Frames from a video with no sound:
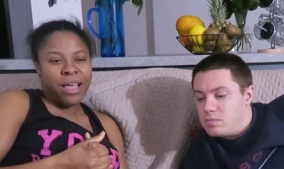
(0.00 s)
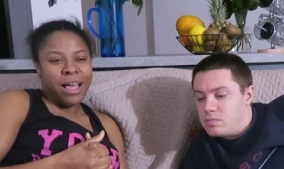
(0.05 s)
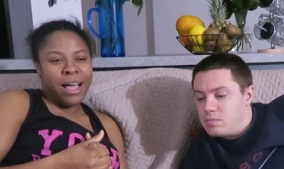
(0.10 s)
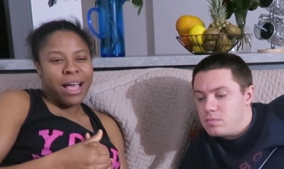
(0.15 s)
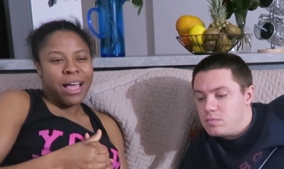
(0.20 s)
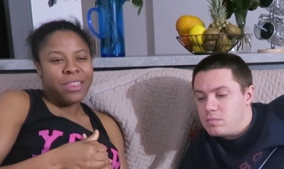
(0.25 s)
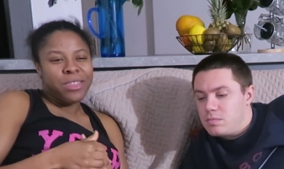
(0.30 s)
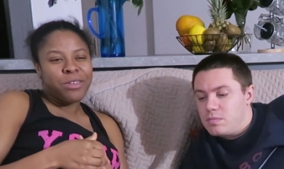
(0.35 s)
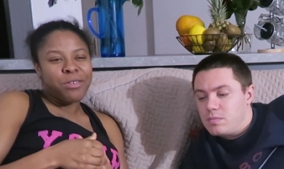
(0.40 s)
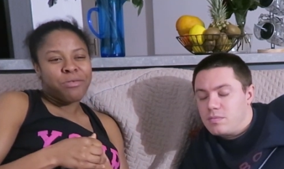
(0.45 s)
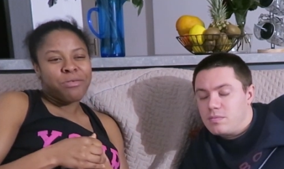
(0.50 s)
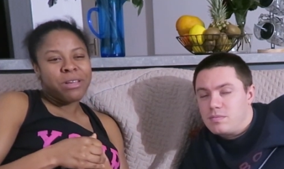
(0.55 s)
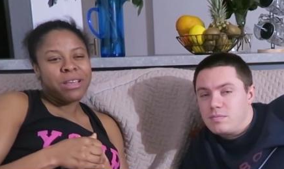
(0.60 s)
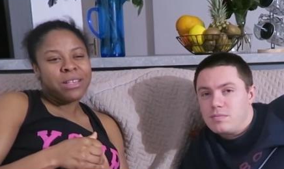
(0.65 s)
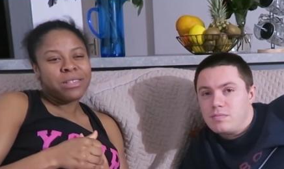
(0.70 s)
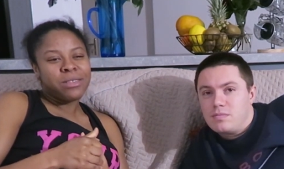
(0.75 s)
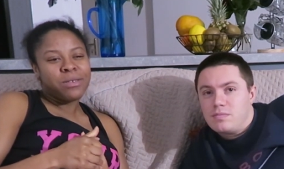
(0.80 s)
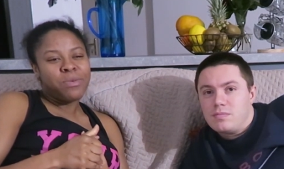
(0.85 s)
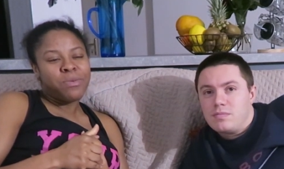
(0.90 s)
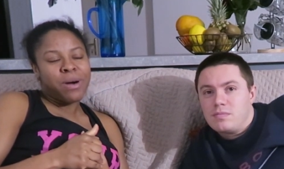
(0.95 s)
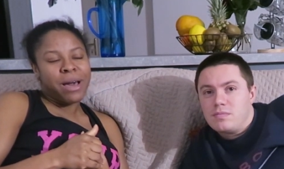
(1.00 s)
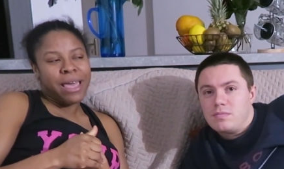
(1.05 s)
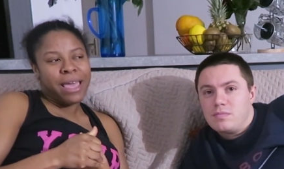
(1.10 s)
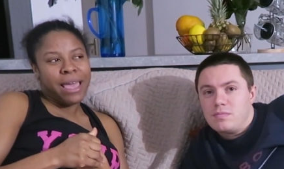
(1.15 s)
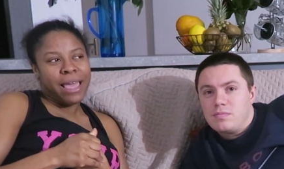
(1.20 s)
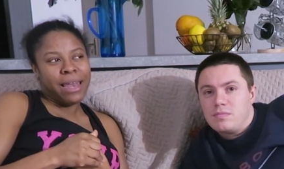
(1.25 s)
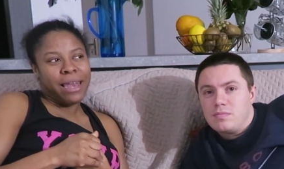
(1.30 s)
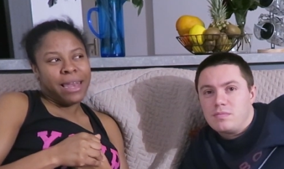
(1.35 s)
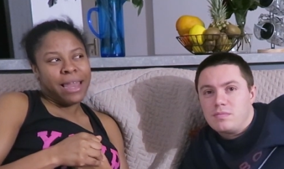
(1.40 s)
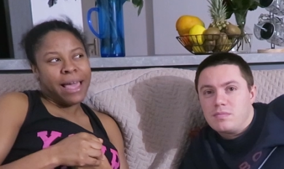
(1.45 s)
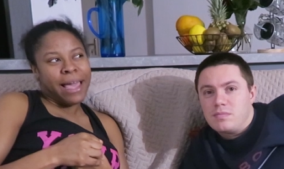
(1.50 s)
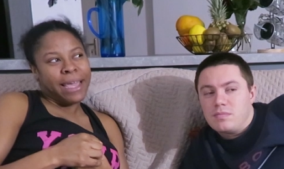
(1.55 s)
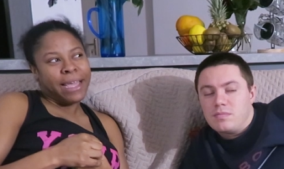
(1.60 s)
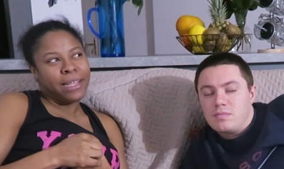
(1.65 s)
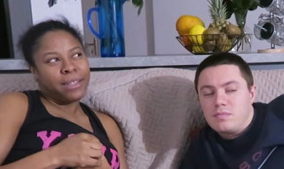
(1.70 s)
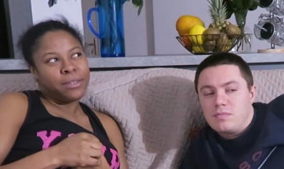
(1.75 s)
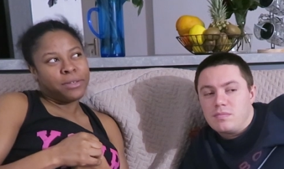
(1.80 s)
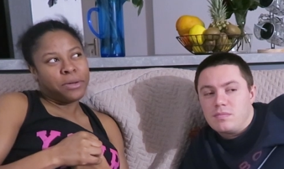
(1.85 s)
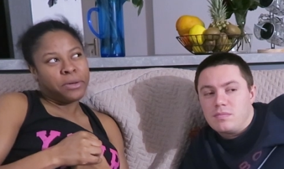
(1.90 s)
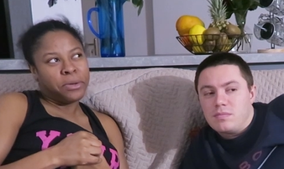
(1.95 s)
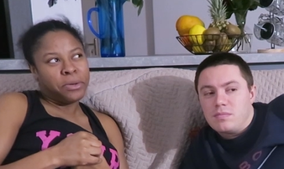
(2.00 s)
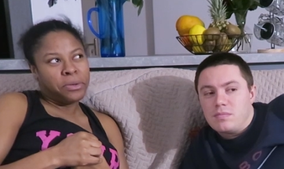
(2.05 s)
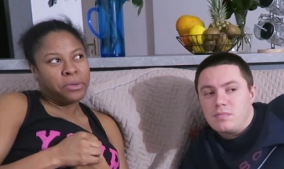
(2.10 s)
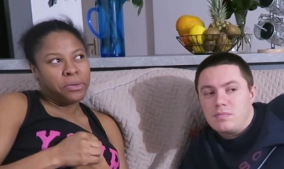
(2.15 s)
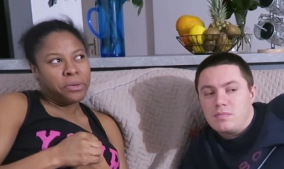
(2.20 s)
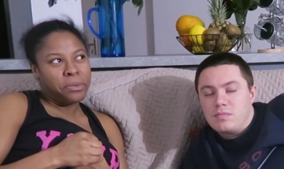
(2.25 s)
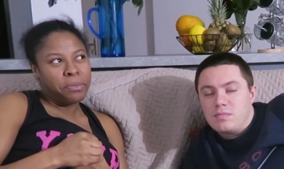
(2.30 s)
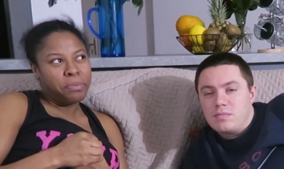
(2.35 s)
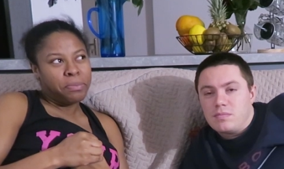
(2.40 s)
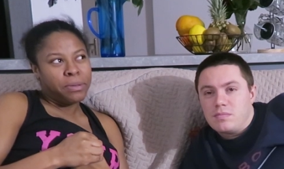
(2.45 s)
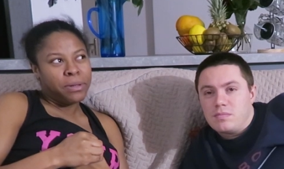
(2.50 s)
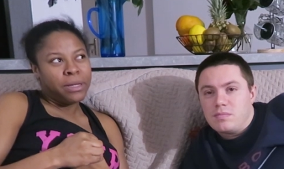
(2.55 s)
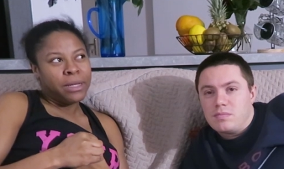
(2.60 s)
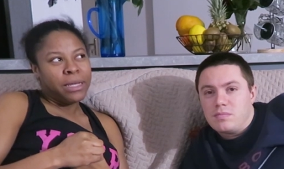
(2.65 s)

Speaker 1: and the reason why I liked Hope